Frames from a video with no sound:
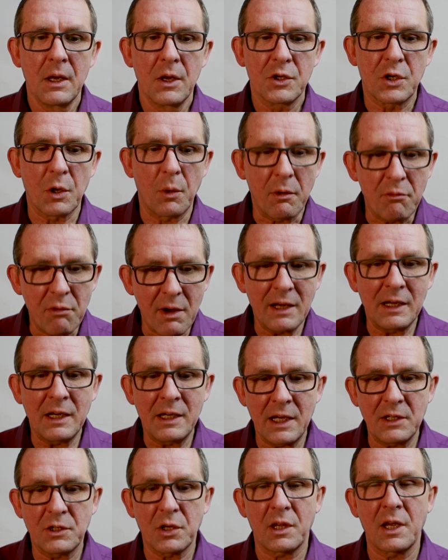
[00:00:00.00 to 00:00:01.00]
So we really
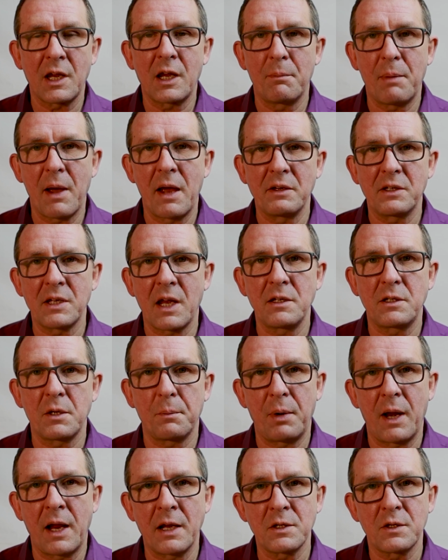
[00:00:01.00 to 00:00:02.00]
need to think about data
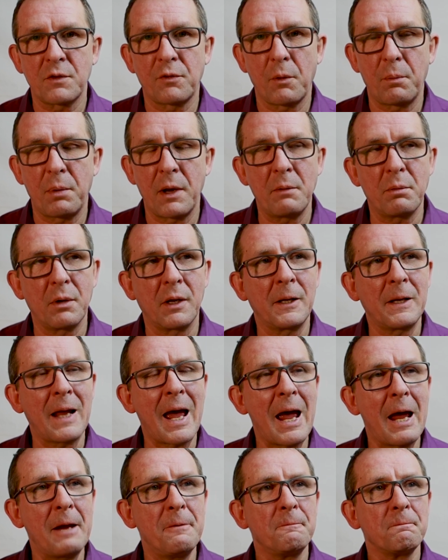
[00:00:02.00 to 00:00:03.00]
plans for people and
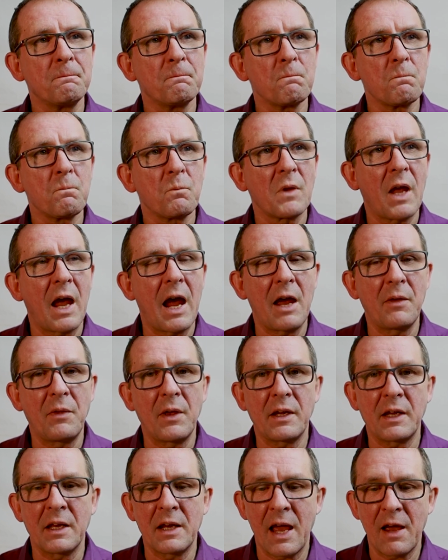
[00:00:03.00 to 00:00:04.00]
how
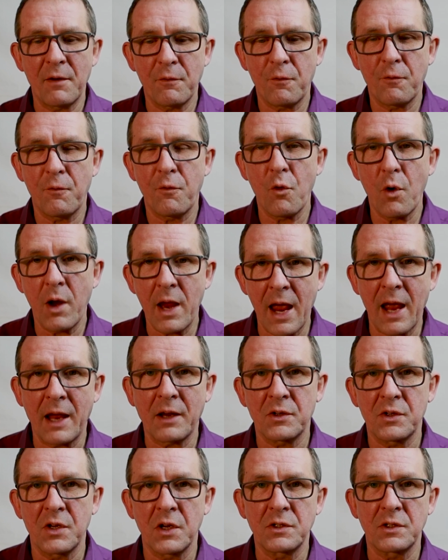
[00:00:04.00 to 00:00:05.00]
they can have free
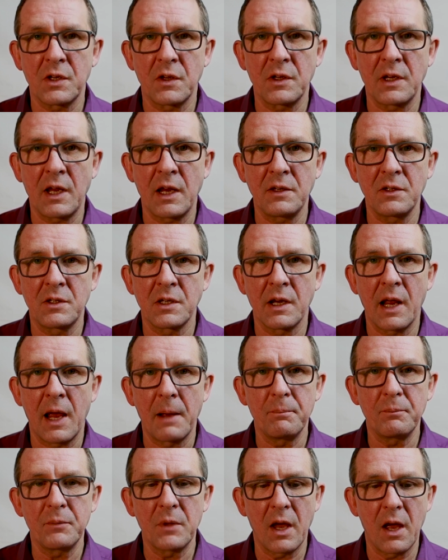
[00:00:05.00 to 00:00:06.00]
access to the
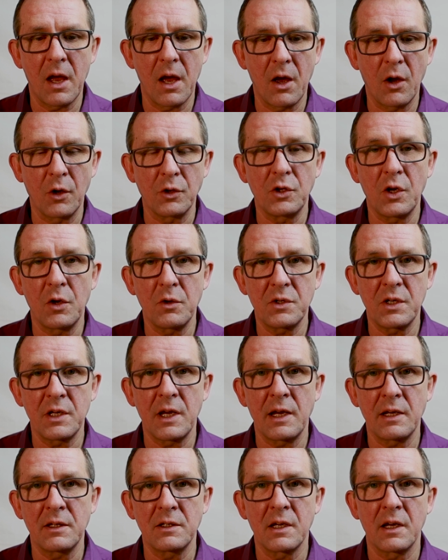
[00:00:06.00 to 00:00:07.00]
internet and use
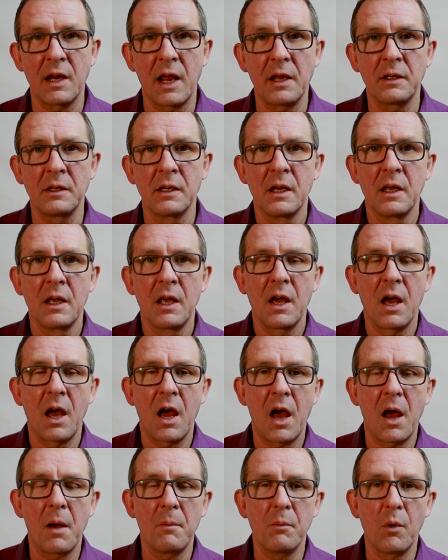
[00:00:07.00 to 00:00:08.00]
the internet
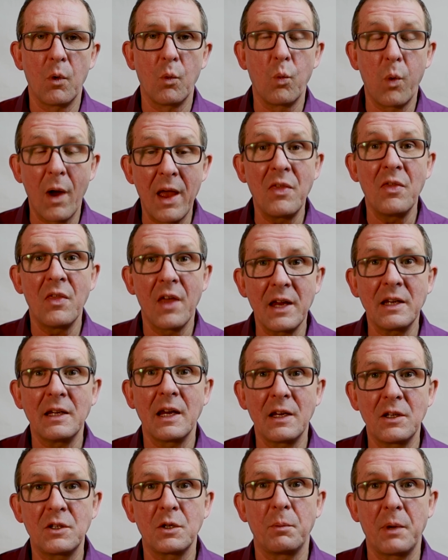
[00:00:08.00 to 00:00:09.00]
when they
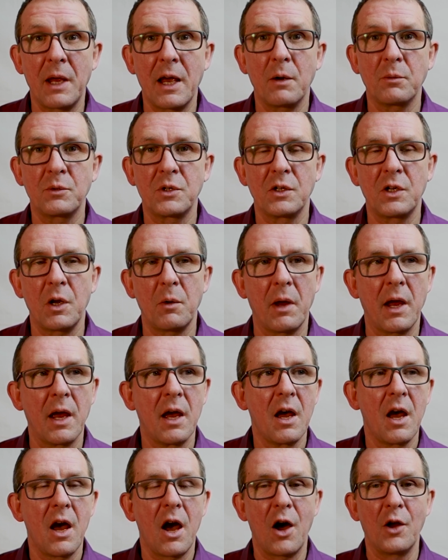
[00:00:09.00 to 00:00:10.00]
need to be able to do it,
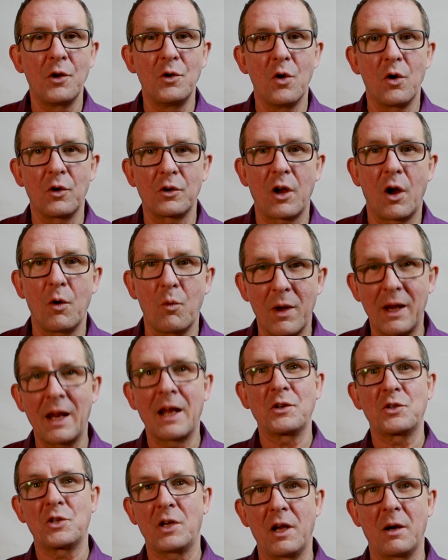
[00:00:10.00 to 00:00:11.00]
and not go, well,
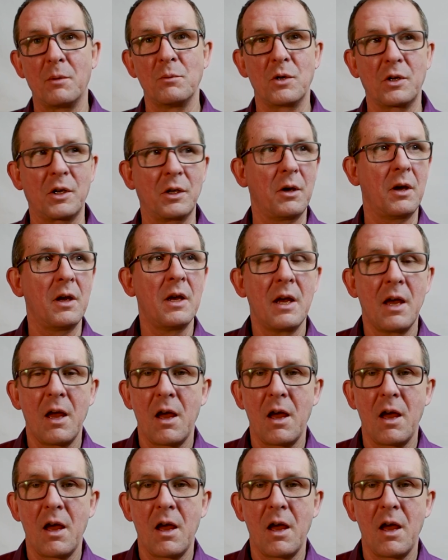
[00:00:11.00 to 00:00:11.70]
actually, I'm not going